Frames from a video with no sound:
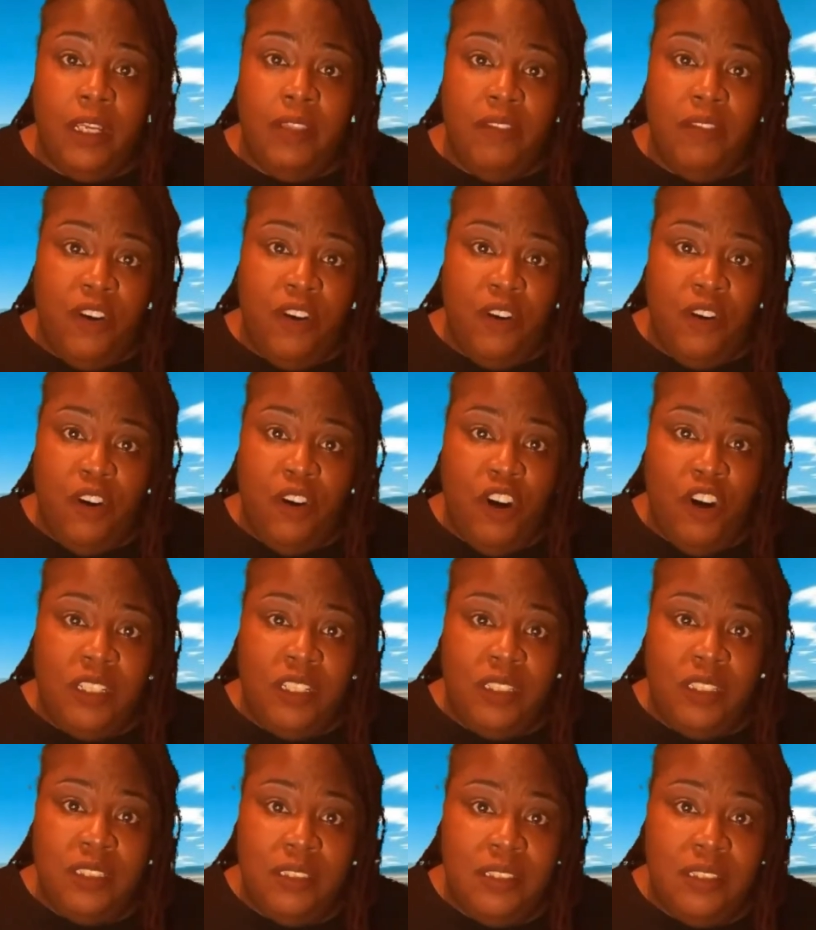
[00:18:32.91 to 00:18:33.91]
There
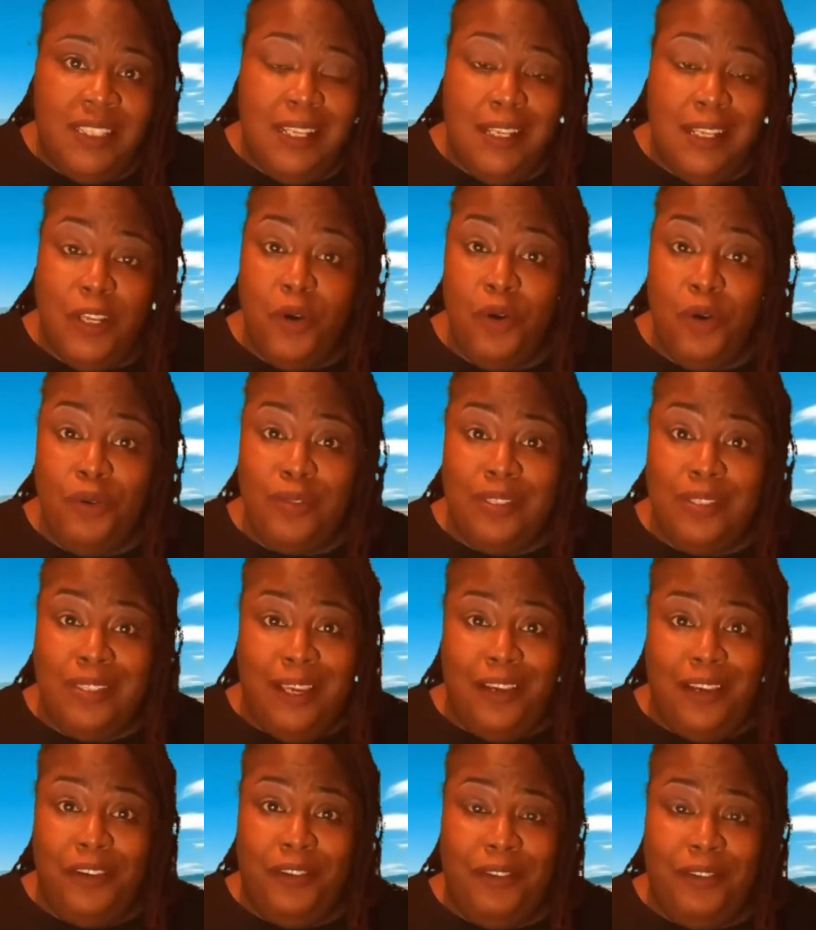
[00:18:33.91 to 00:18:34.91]
are CEOs
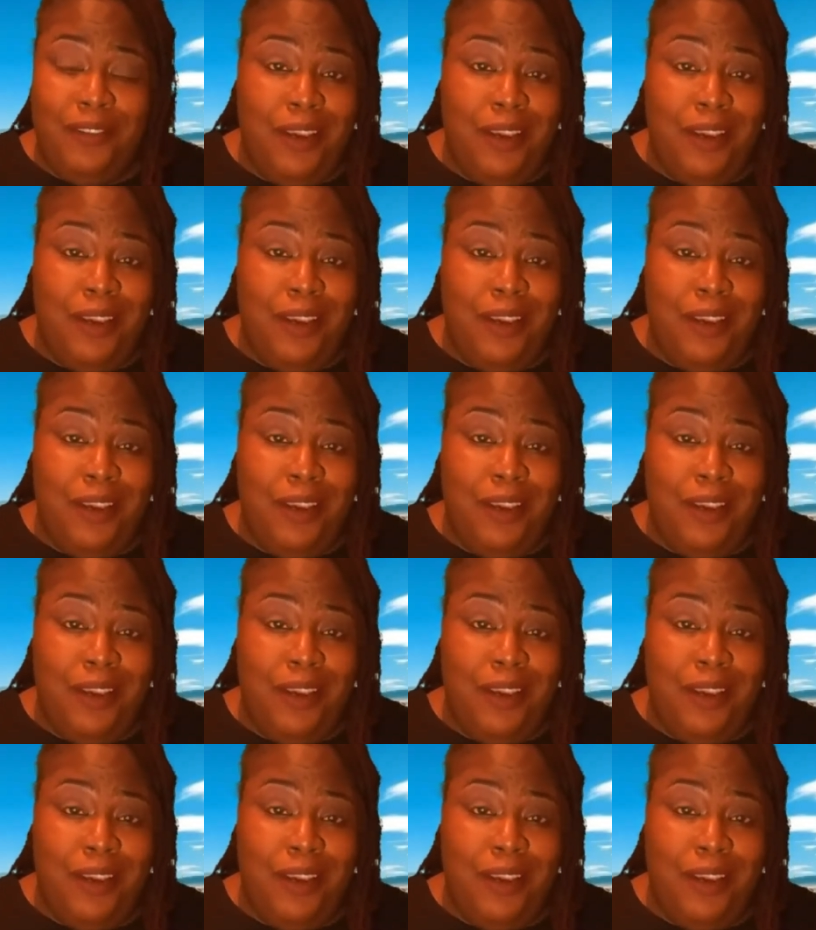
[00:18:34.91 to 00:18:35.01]
there.